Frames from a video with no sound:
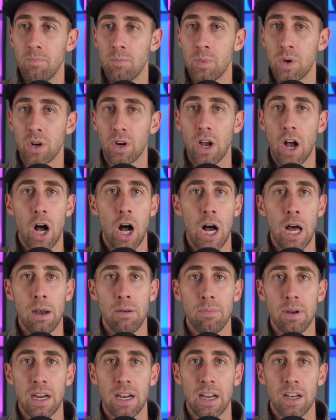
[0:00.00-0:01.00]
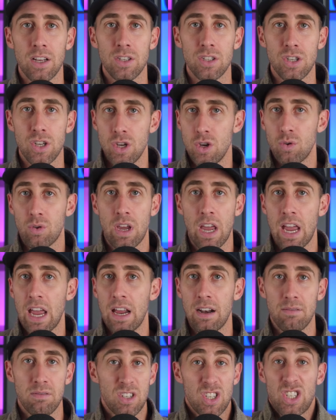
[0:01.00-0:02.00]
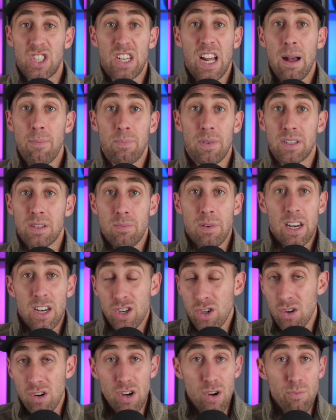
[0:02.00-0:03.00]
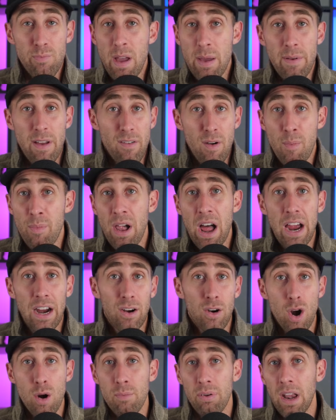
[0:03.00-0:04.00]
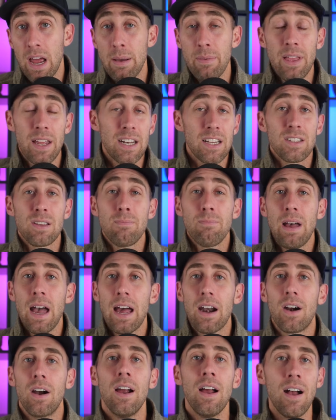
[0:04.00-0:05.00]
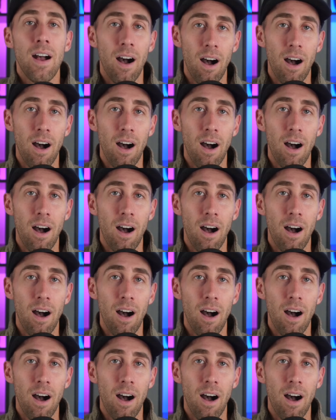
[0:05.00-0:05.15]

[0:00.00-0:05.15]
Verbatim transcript: You're gone because you can't stop this. I mean, sure, you maybe have a blocker in play, but that doesn't matter.